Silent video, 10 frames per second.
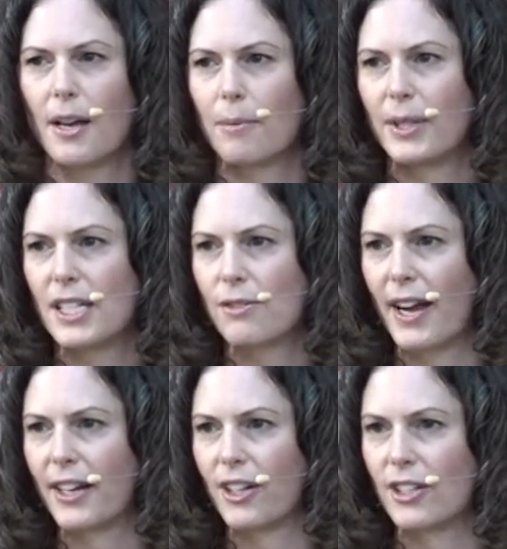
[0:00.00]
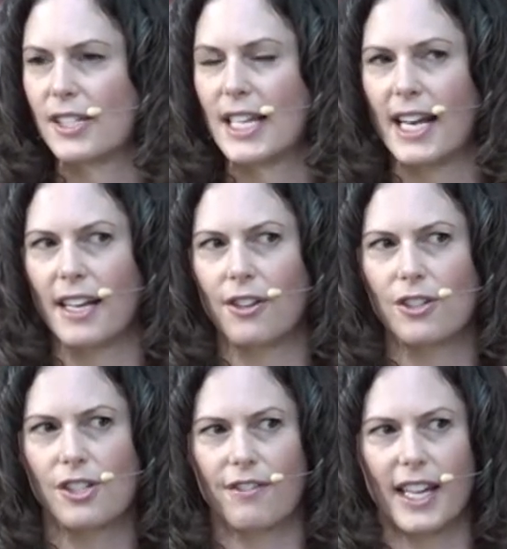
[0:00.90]
police records, and any other
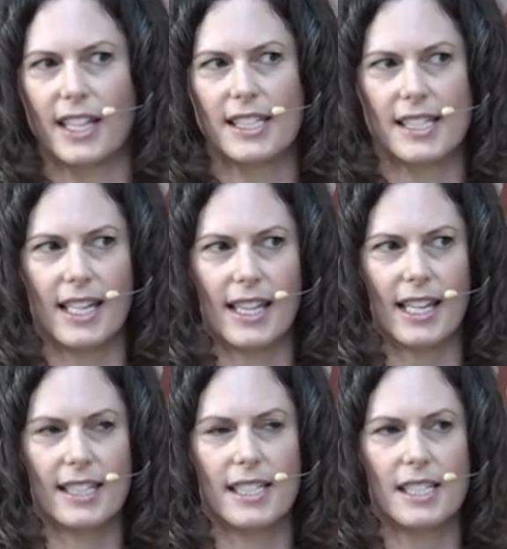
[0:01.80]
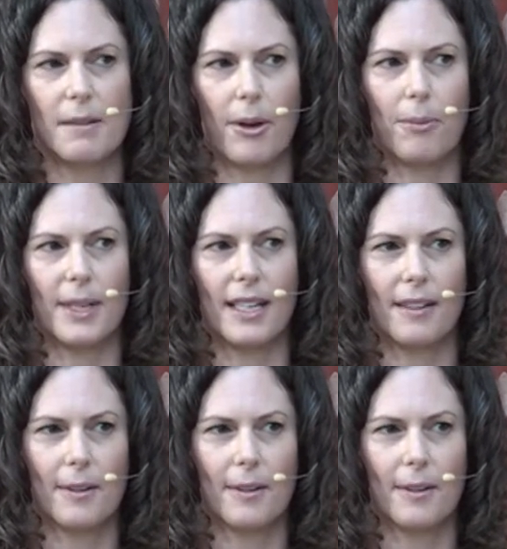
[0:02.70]
surveillance data that exists about me.